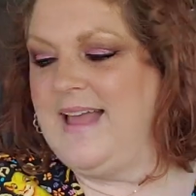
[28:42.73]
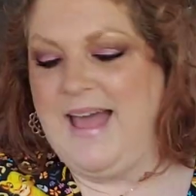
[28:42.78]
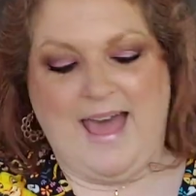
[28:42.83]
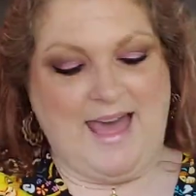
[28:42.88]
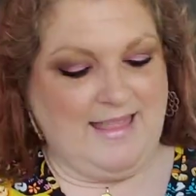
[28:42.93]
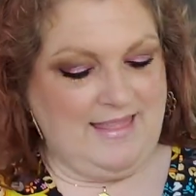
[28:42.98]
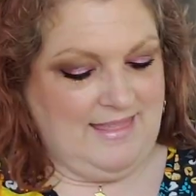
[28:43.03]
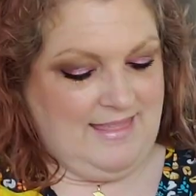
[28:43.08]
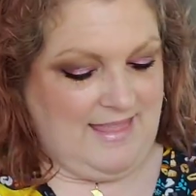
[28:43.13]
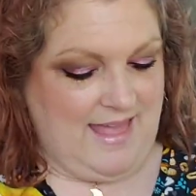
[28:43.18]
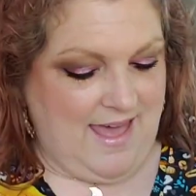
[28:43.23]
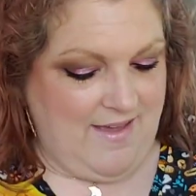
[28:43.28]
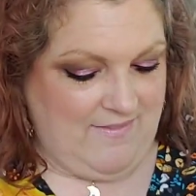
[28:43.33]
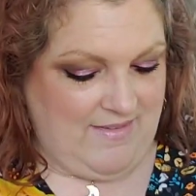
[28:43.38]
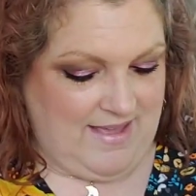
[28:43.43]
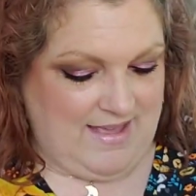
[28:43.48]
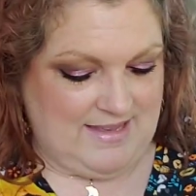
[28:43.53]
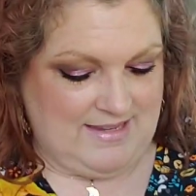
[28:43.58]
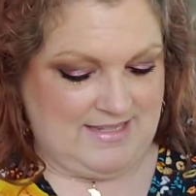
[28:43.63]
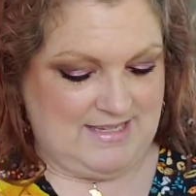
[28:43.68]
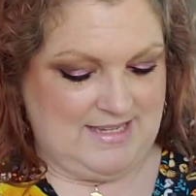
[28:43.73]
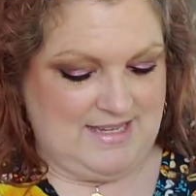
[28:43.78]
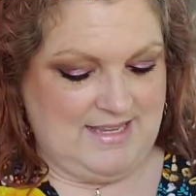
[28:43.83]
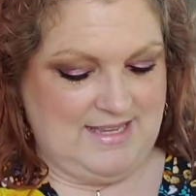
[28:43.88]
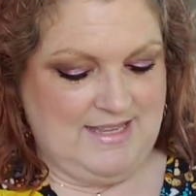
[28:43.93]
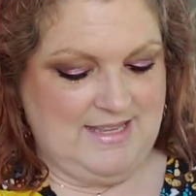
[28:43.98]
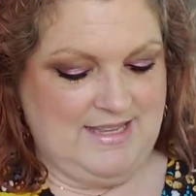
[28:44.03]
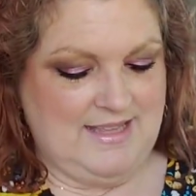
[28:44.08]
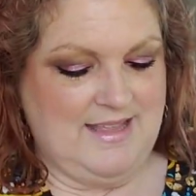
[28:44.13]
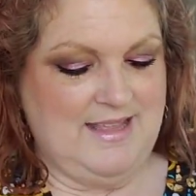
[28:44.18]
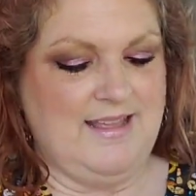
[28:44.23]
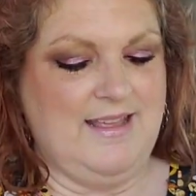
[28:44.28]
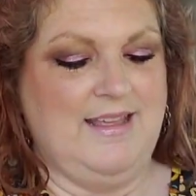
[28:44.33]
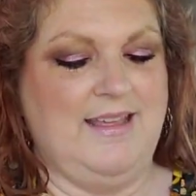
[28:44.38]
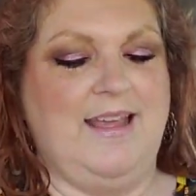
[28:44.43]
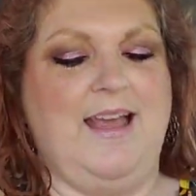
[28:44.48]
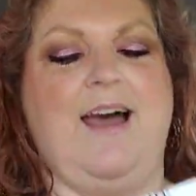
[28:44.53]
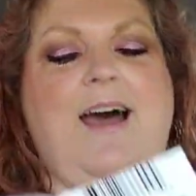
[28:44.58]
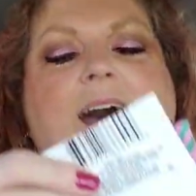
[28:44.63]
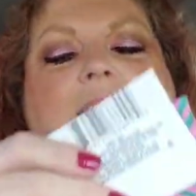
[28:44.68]
I love it.
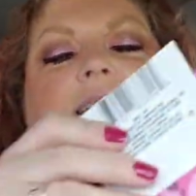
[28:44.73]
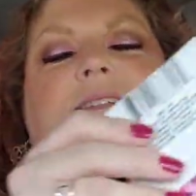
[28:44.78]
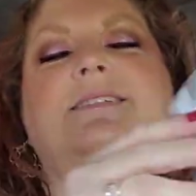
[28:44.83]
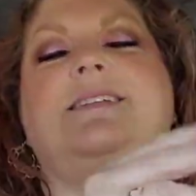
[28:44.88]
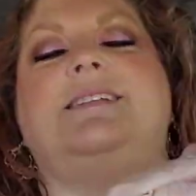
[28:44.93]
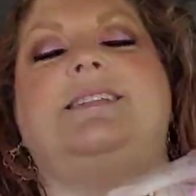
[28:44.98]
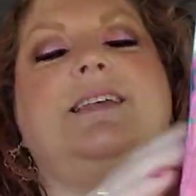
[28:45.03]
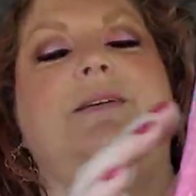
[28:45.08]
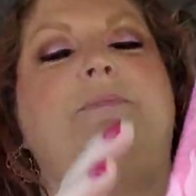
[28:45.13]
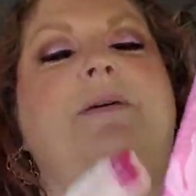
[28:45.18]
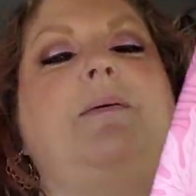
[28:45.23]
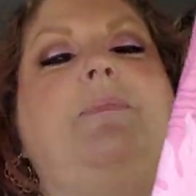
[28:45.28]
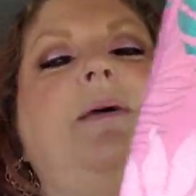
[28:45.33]
Uh, she sent me a